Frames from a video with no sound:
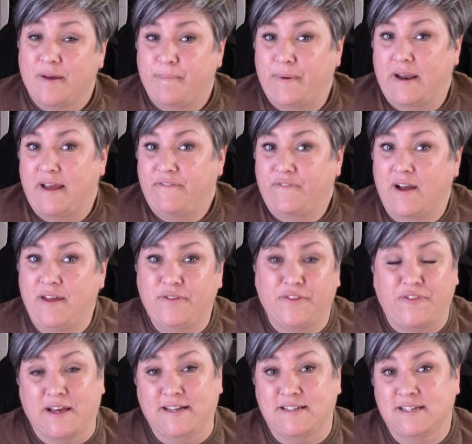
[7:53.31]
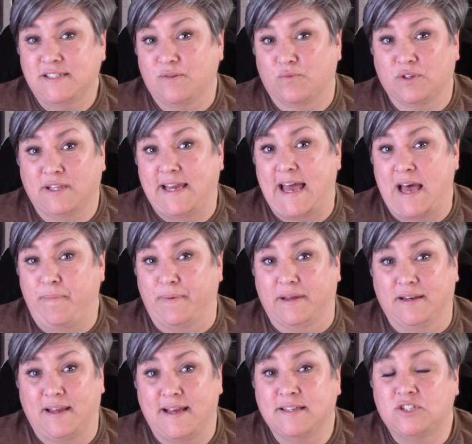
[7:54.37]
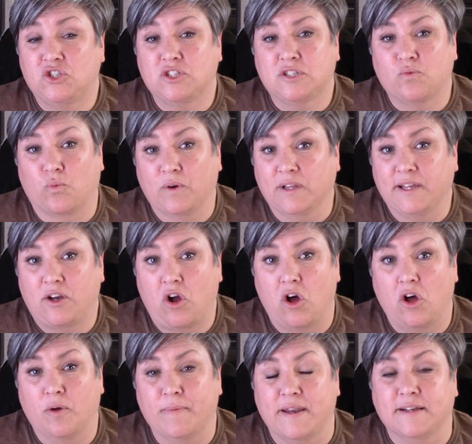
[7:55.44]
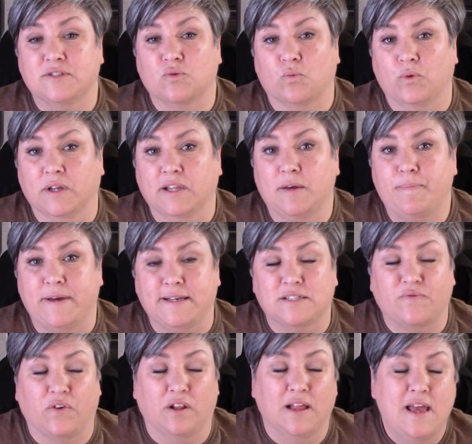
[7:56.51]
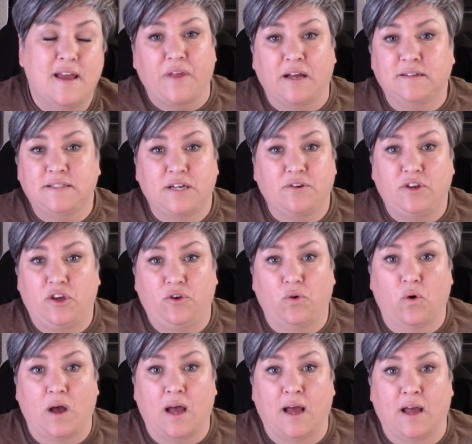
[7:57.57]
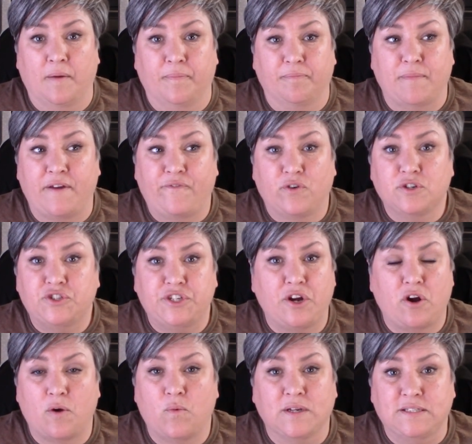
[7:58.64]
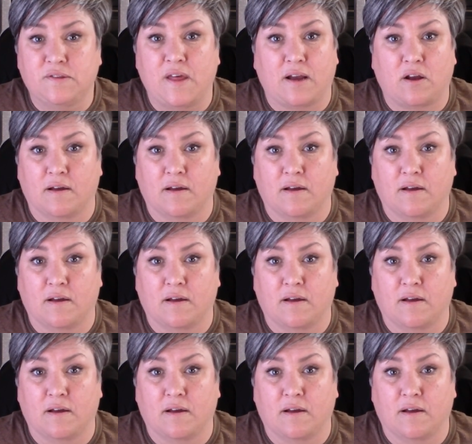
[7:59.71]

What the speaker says: But I find that that doesn't really happen. It's just really calm and it's really peaceful. I'll tell you, my first year, I wasn't that